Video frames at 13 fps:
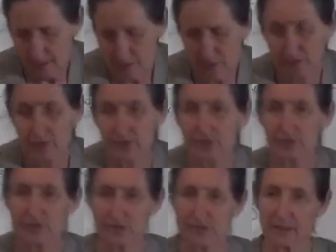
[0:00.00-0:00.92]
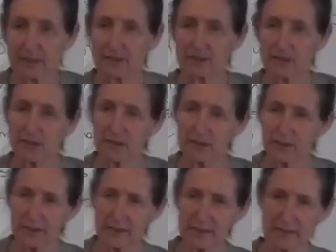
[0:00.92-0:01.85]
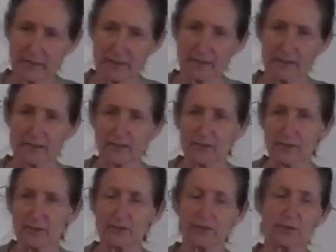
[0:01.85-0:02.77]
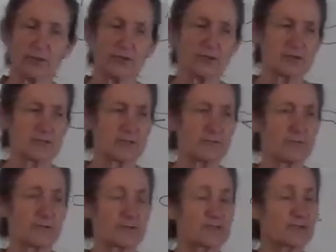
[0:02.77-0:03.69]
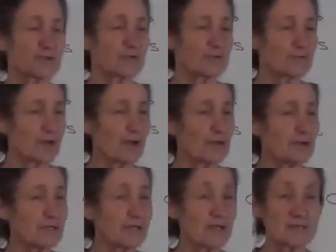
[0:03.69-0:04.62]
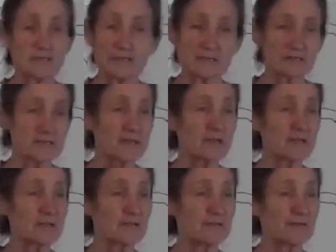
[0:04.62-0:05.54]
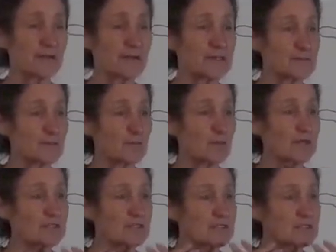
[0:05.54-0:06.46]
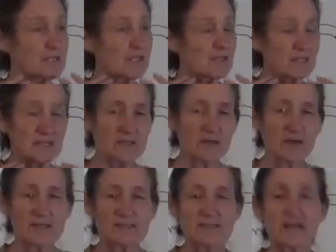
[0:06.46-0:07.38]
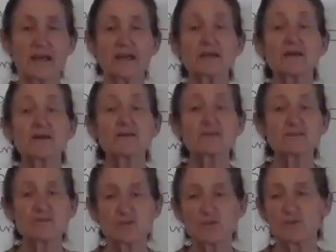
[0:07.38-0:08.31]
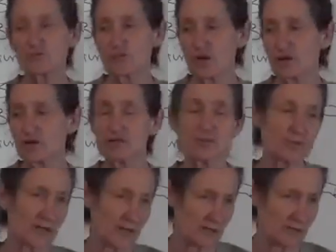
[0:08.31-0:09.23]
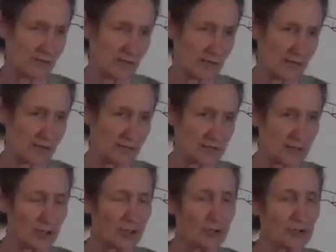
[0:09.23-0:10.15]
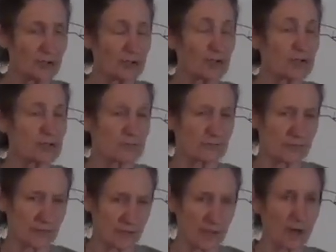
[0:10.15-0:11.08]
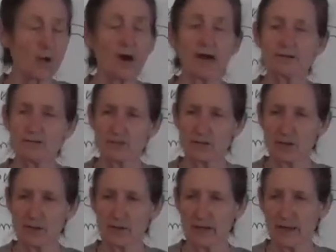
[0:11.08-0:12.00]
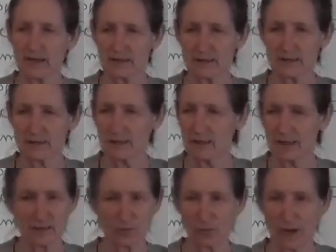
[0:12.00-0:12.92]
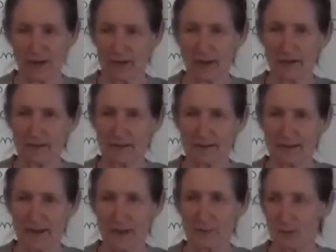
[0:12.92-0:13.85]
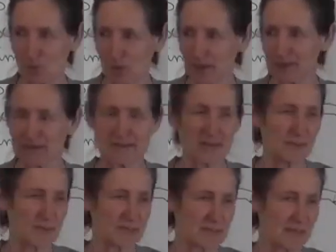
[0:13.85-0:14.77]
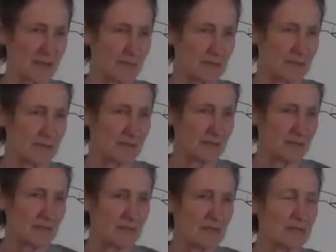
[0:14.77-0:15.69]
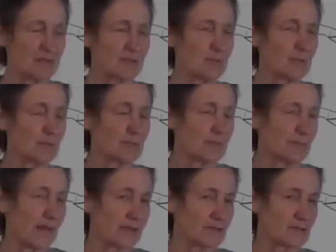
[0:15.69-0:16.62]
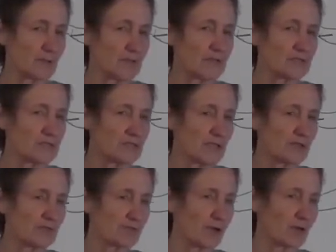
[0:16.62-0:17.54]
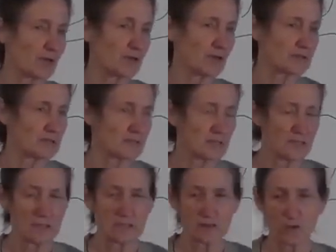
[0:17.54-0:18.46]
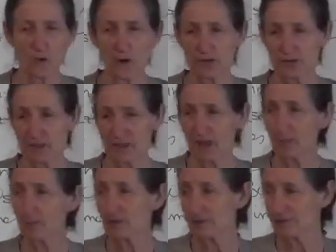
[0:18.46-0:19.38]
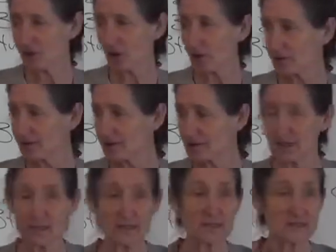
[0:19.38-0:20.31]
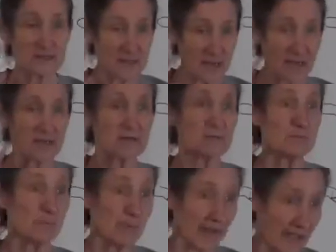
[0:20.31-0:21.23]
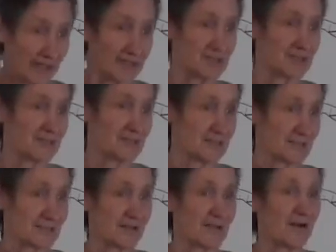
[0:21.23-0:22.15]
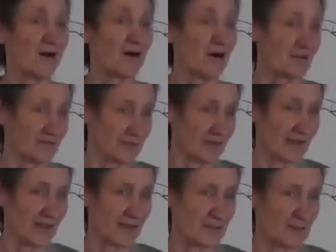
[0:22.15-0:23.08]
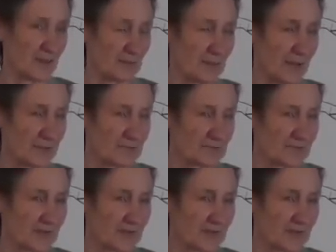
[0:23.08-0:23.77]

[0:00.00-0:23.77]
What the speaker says: You can use it internally. You can use it for a sore throat. Yes, it'll tingle at first, but once the tingling dies down, the sore throat is greatly relieved. You can use it for low hydrochloric acid. It'll wake anything up. It wakes stomachs up. In the book Back to Eden, Jethro Kloss quotes a couple of doctors in his 10 pages on the cayenne pepper.